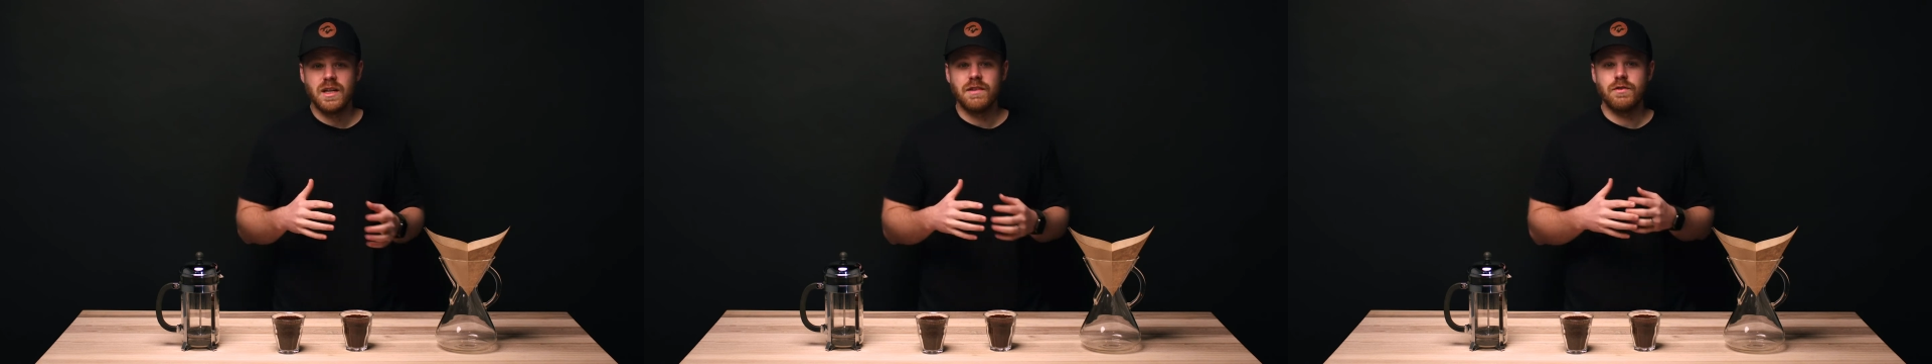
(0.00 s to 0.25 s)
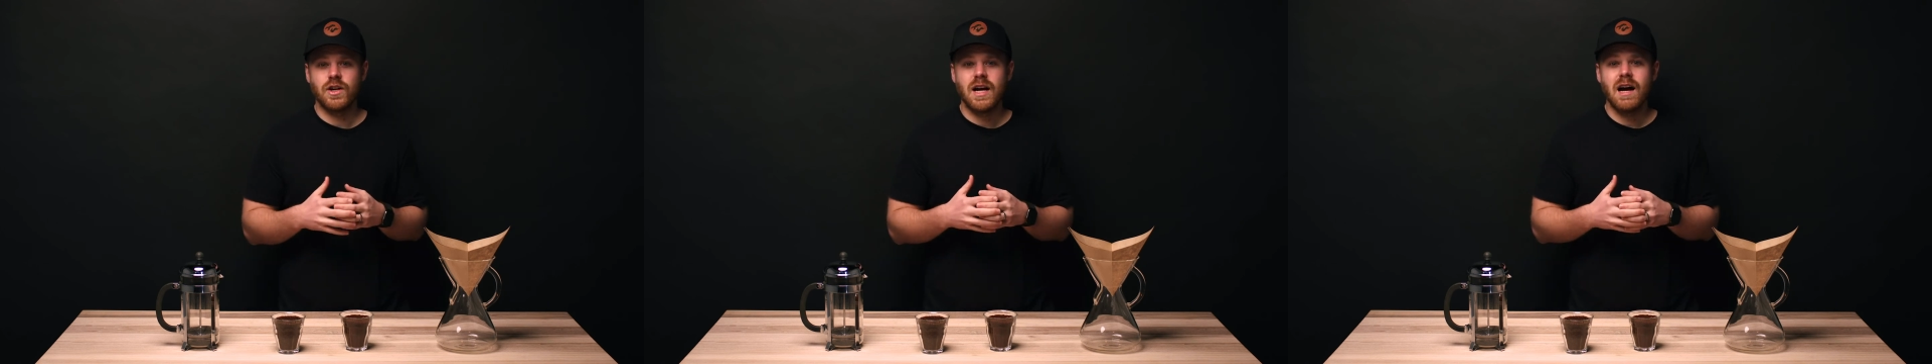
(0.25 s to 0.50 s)

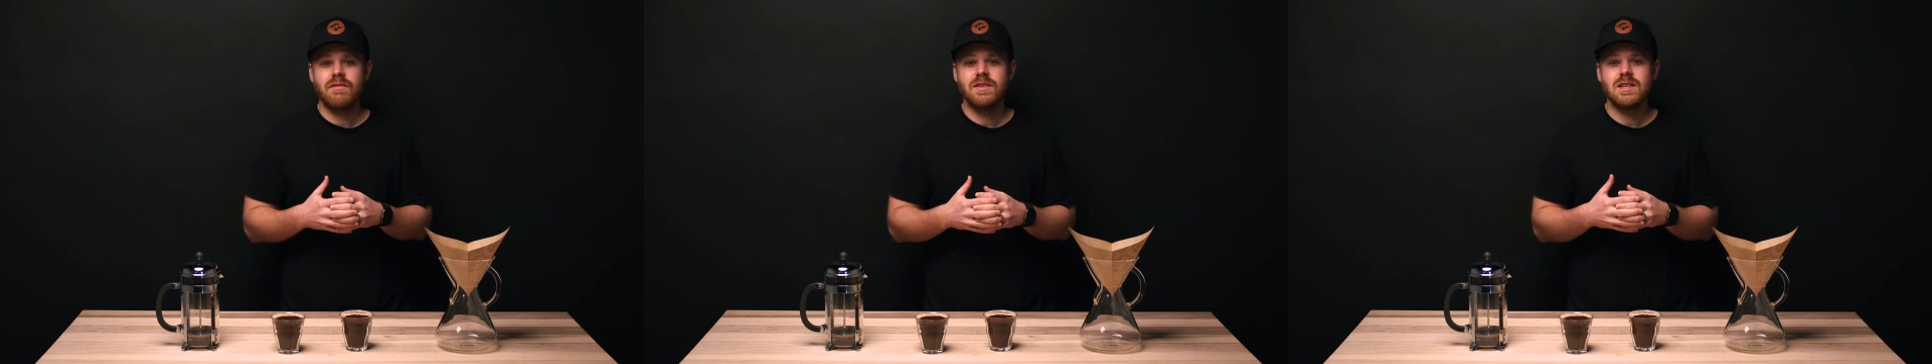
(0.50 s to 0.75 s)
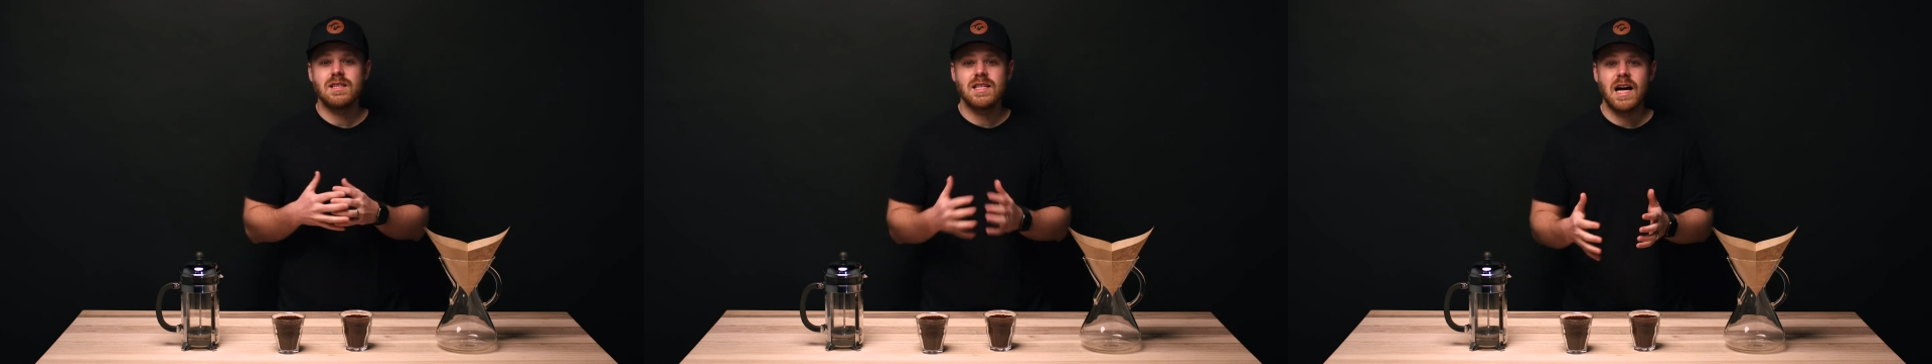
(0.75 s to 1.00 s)
If your
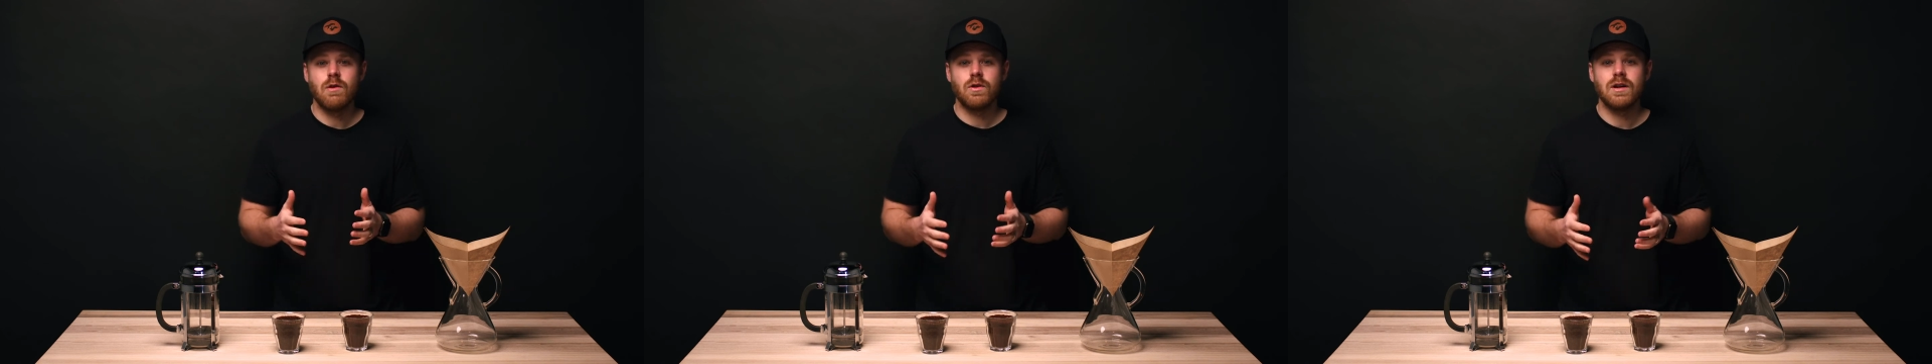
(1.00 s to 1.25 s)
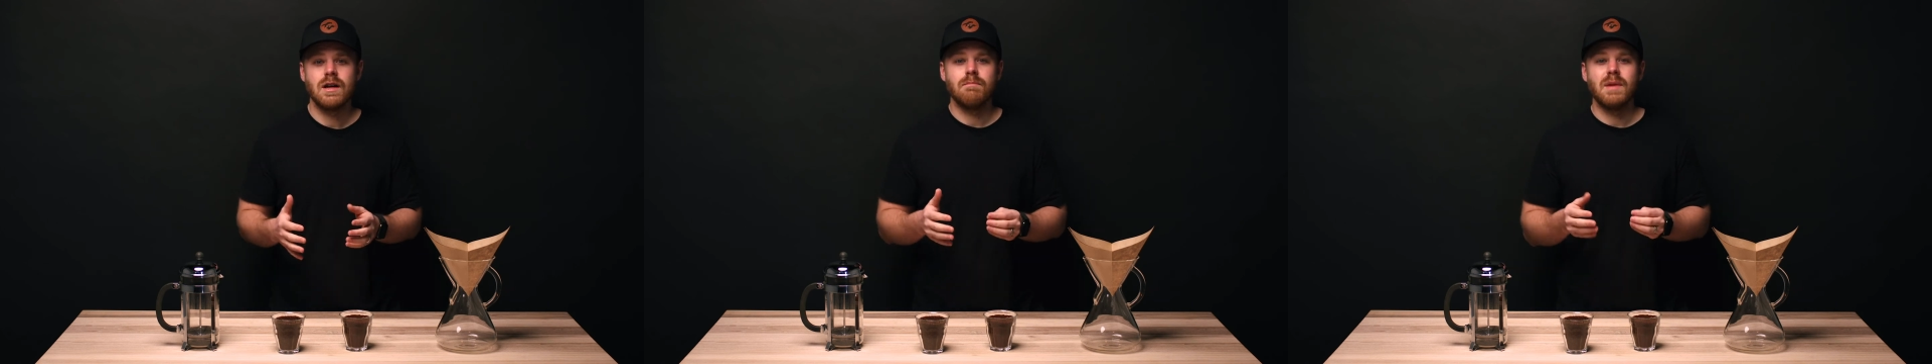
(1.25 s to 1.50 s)
coffee is
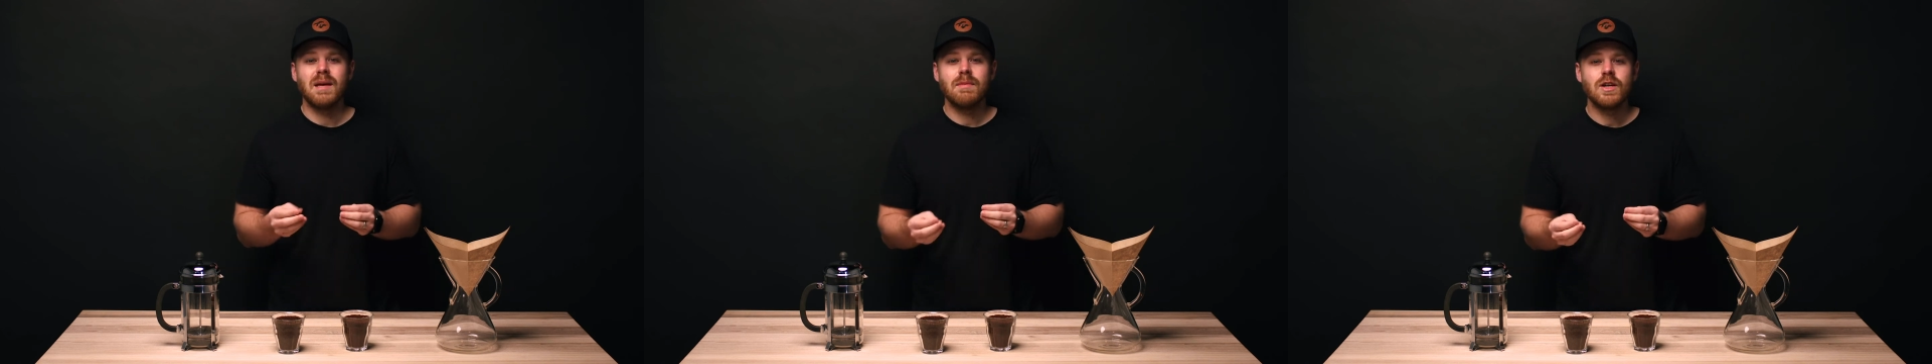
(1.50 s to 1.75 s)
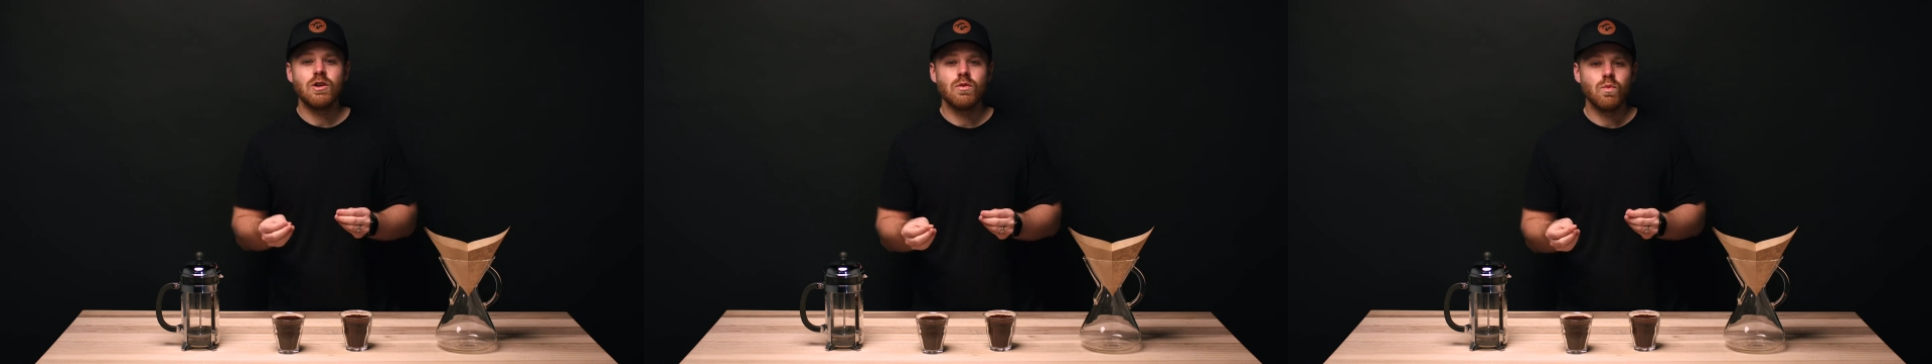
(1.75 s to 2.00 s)
sour,
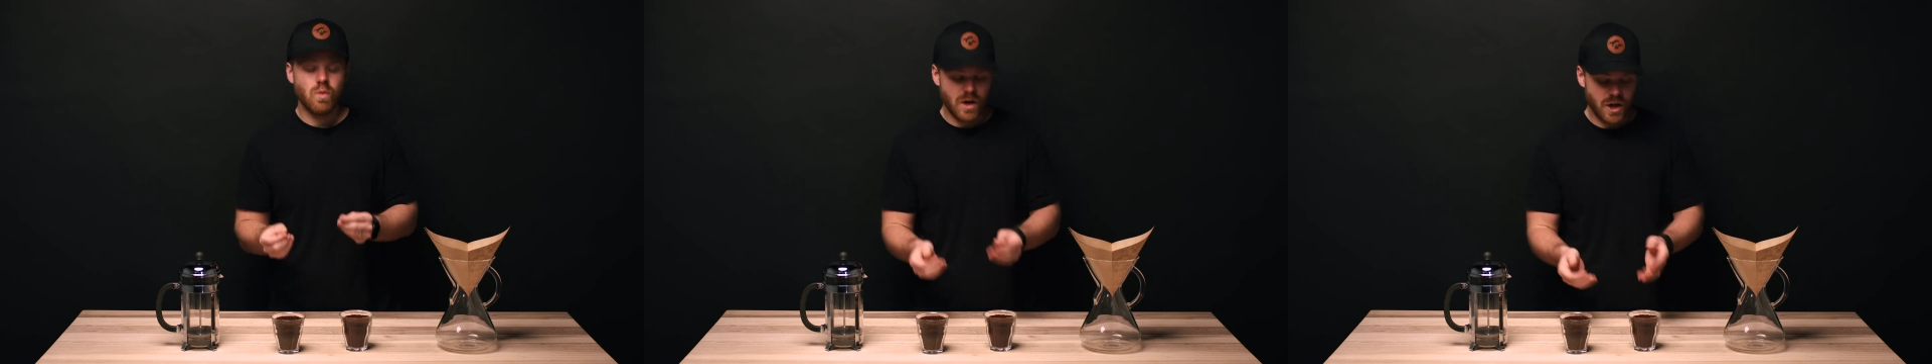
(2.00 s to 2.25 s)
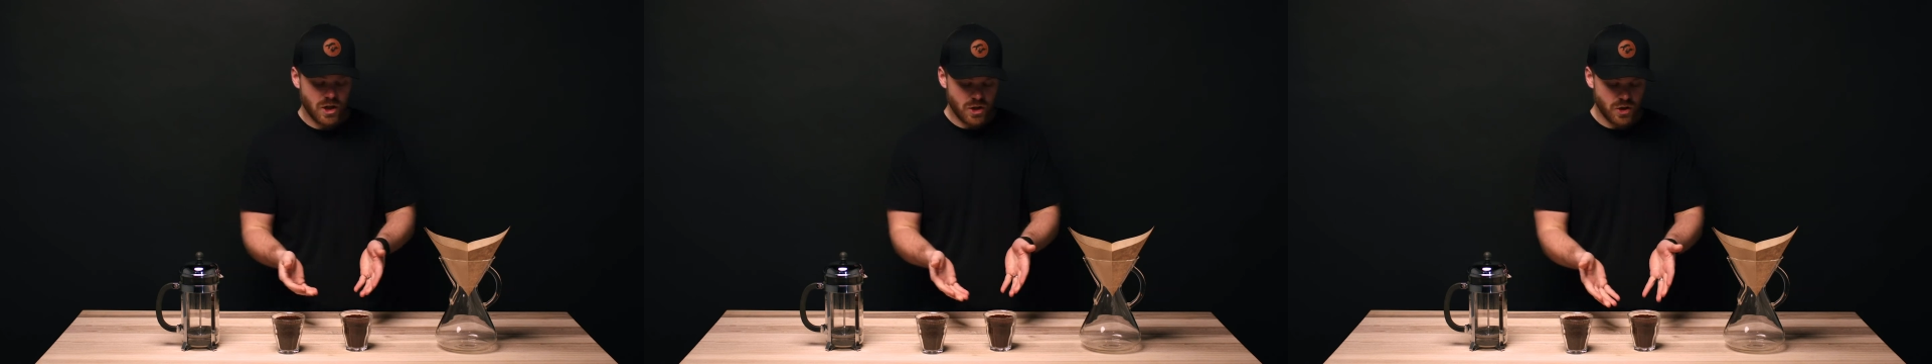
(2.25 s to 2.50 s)
maybe go
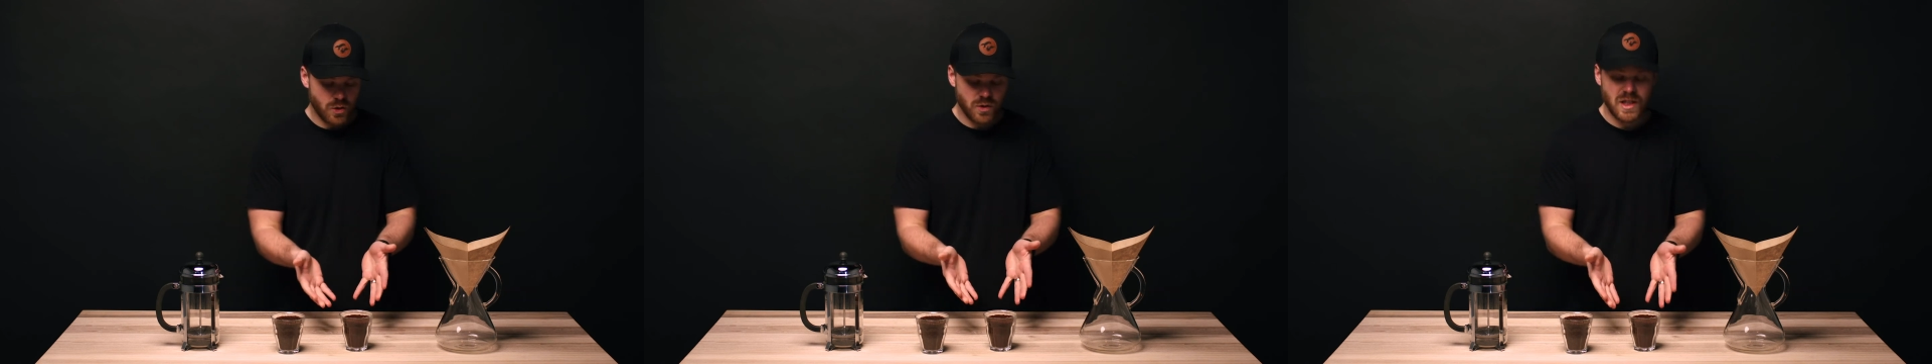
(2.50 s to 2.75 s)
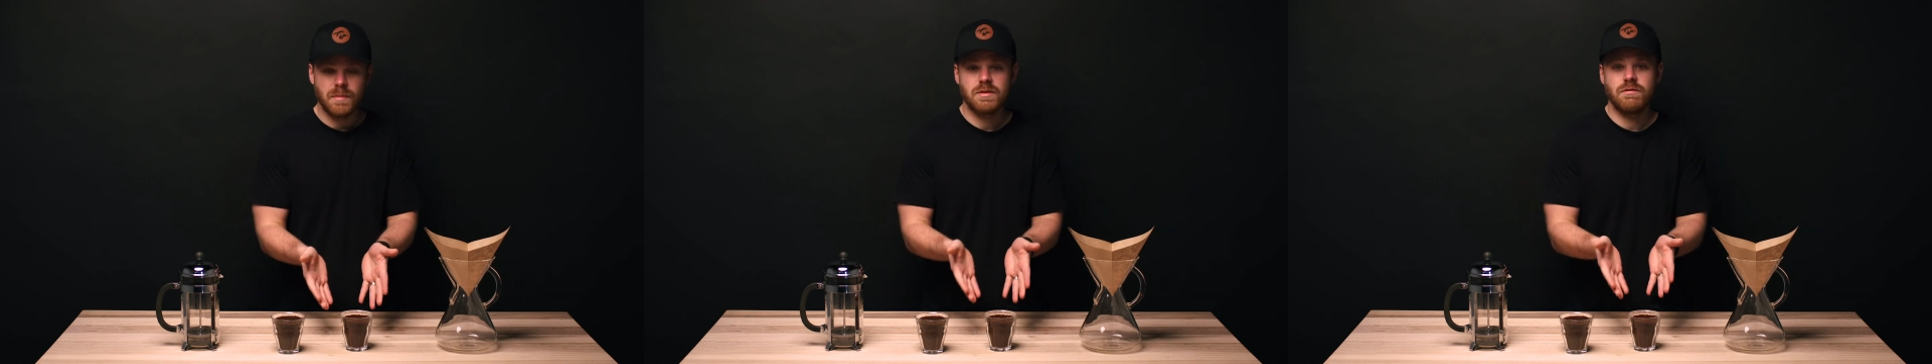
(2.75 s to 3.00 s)
1 or 2 steps